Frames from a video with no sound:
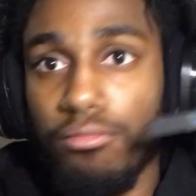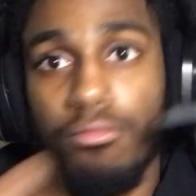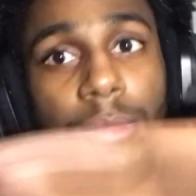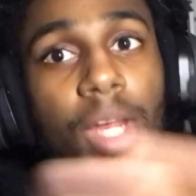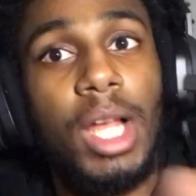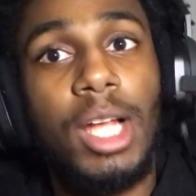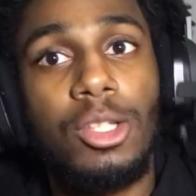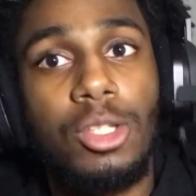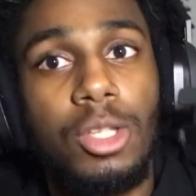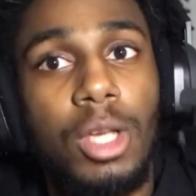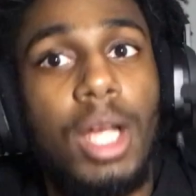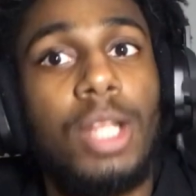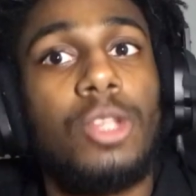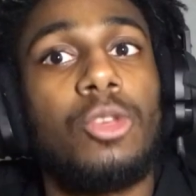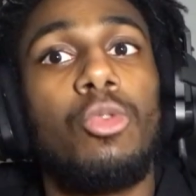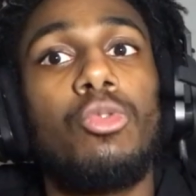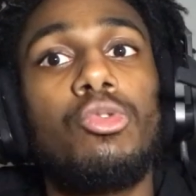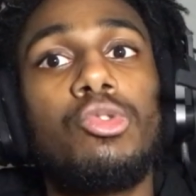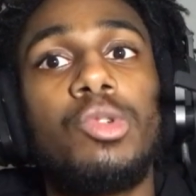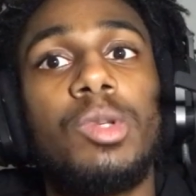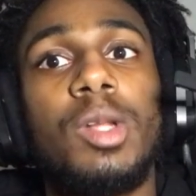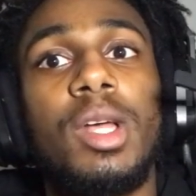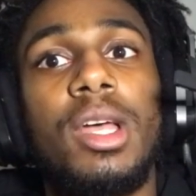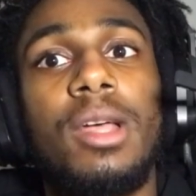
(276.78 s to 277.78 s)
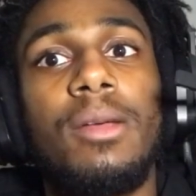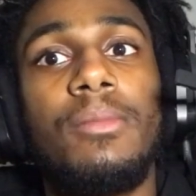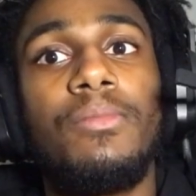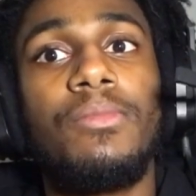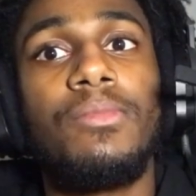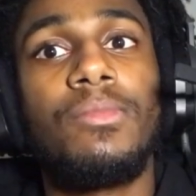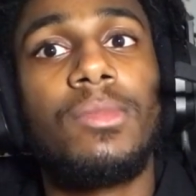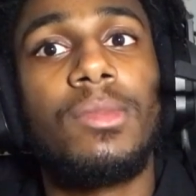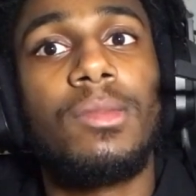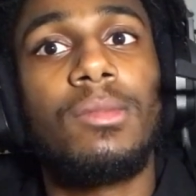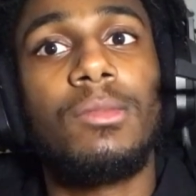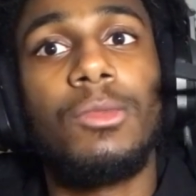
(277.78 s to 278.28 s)
I told you that.
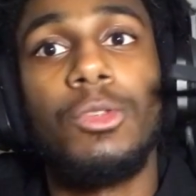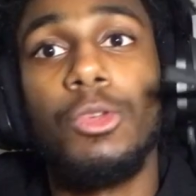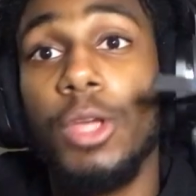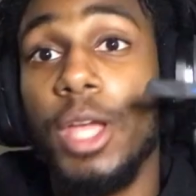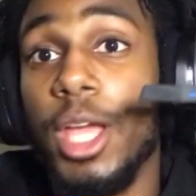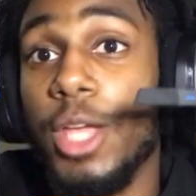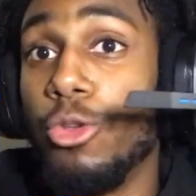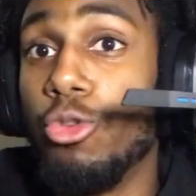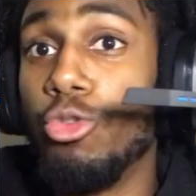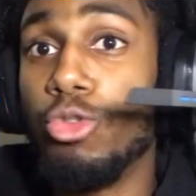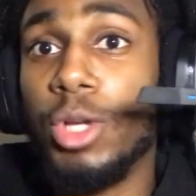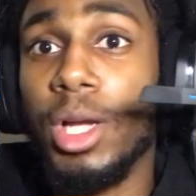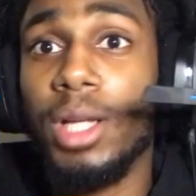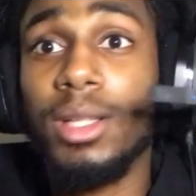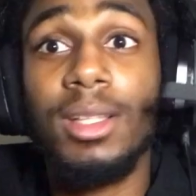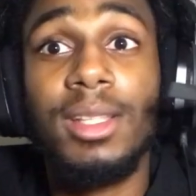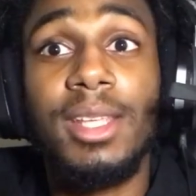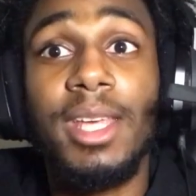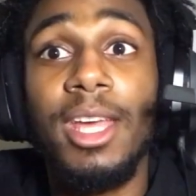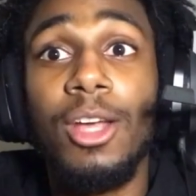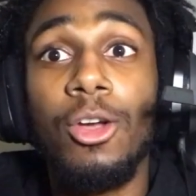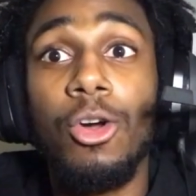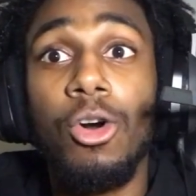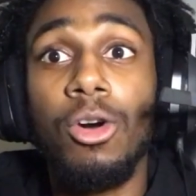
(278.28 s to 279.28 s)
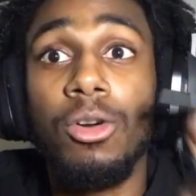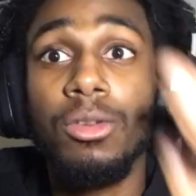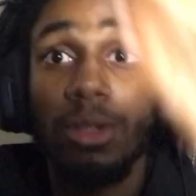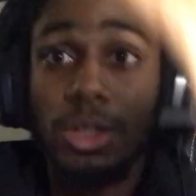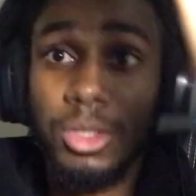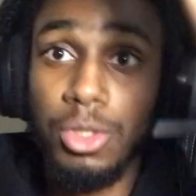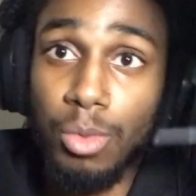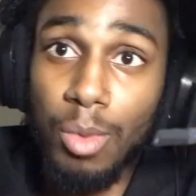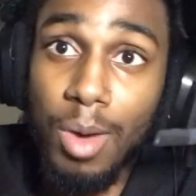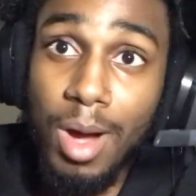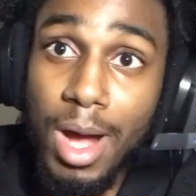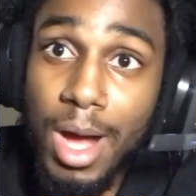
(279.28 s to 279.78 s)
You tried to take on the
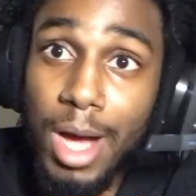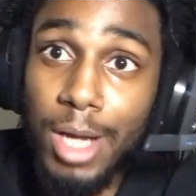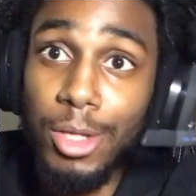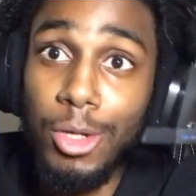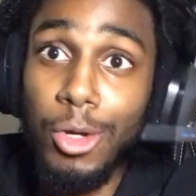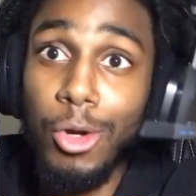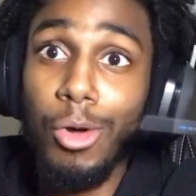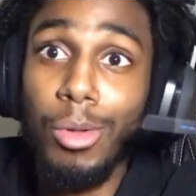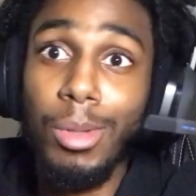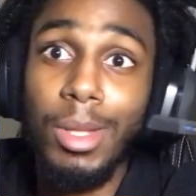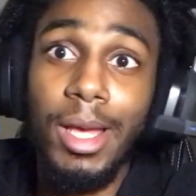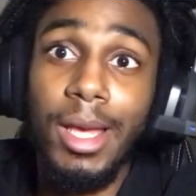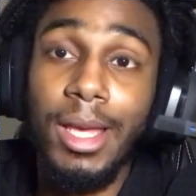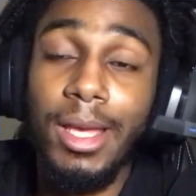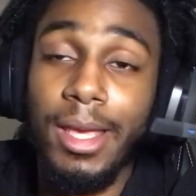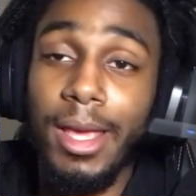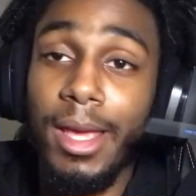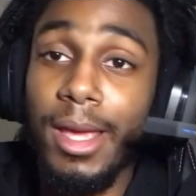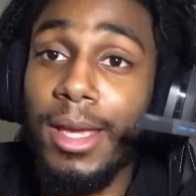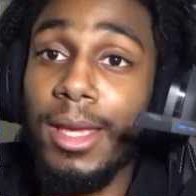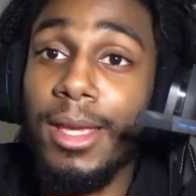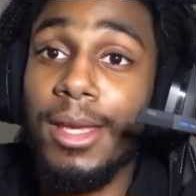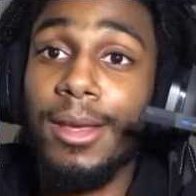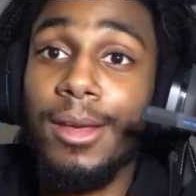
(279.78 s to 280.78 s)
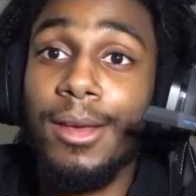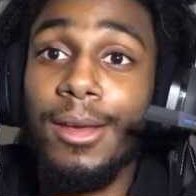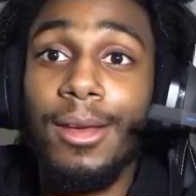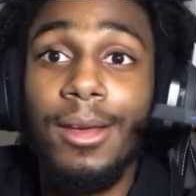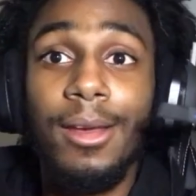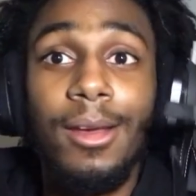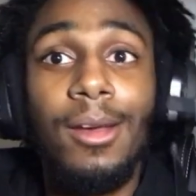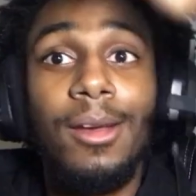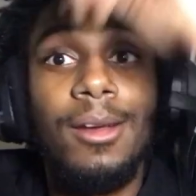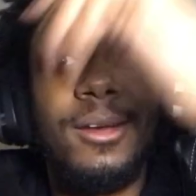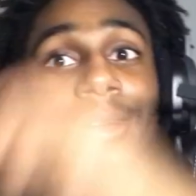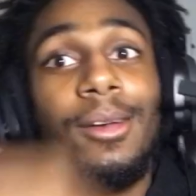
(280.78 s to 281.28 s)
squad, yo. Like, hey,
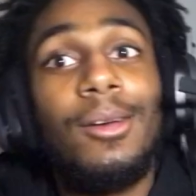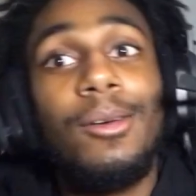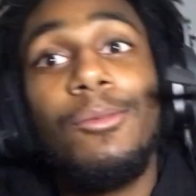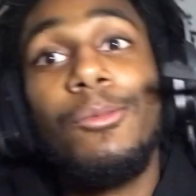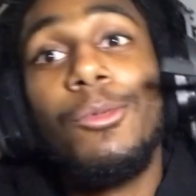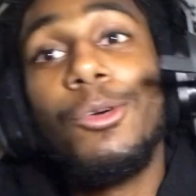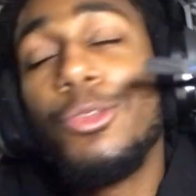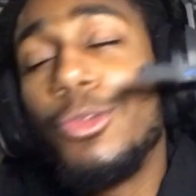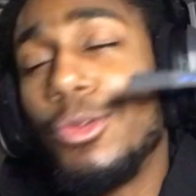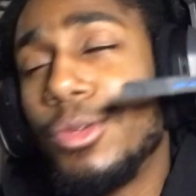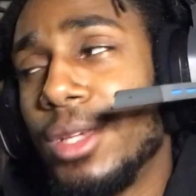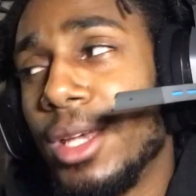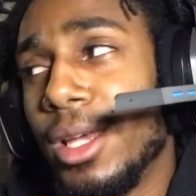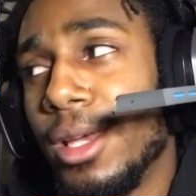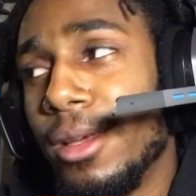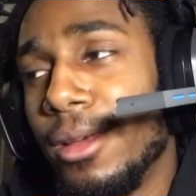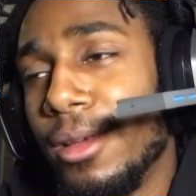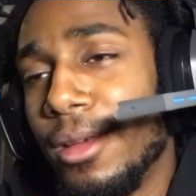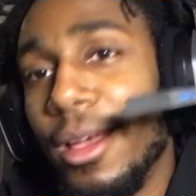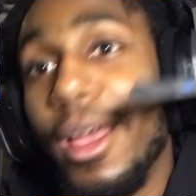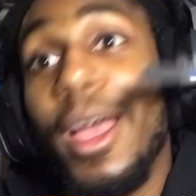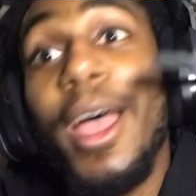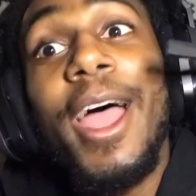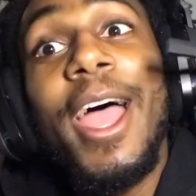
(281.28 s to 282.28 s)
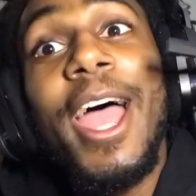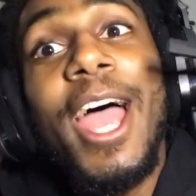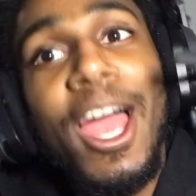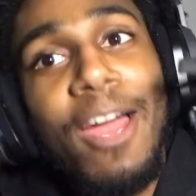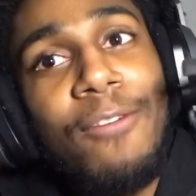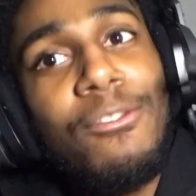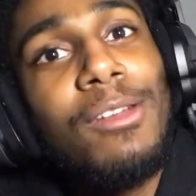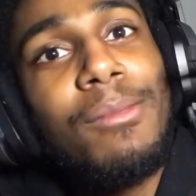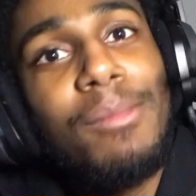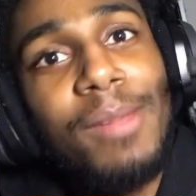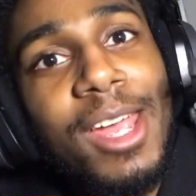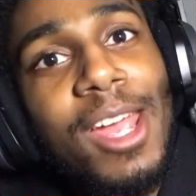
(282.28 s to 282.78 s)
what'd you say?
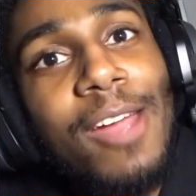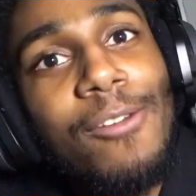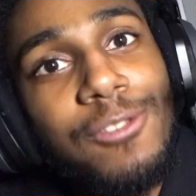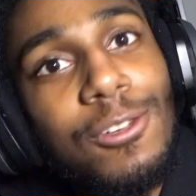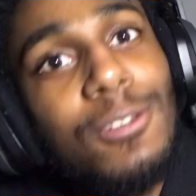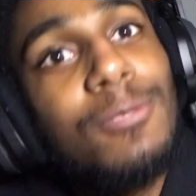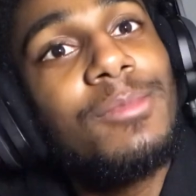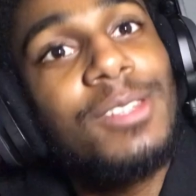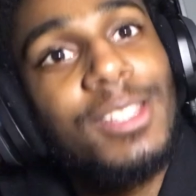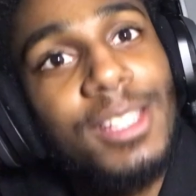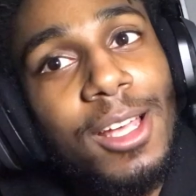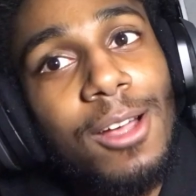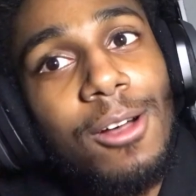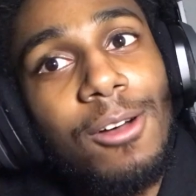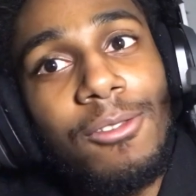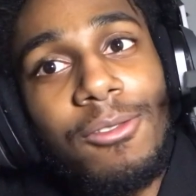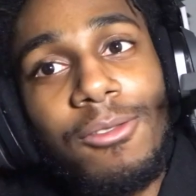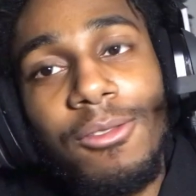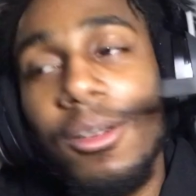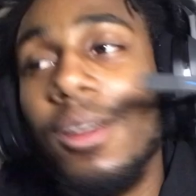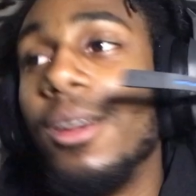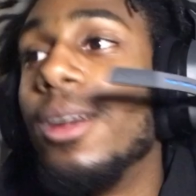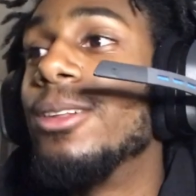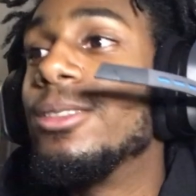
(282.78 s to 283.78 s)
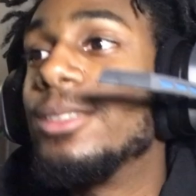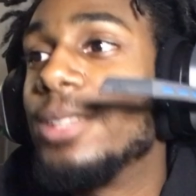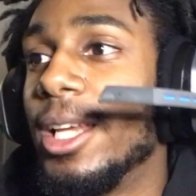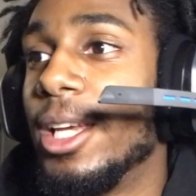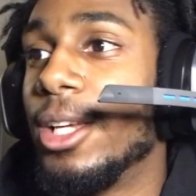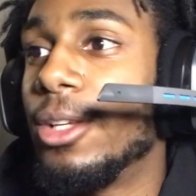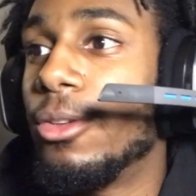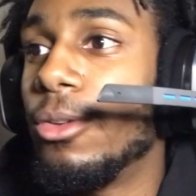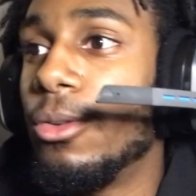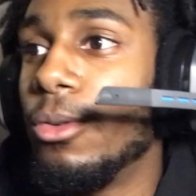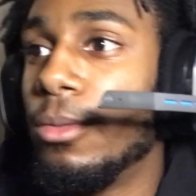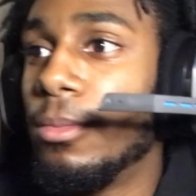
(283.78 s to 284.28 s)
Every man for himself.
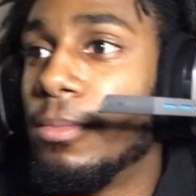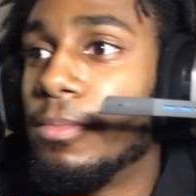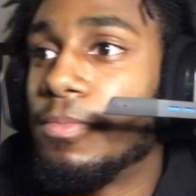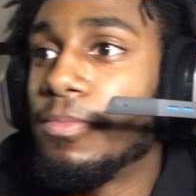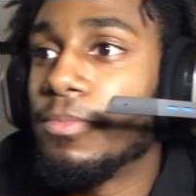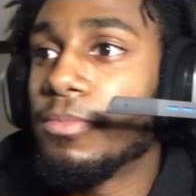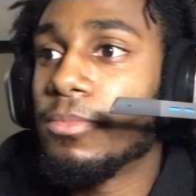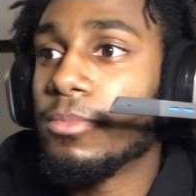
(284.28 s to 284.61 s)
Thank you.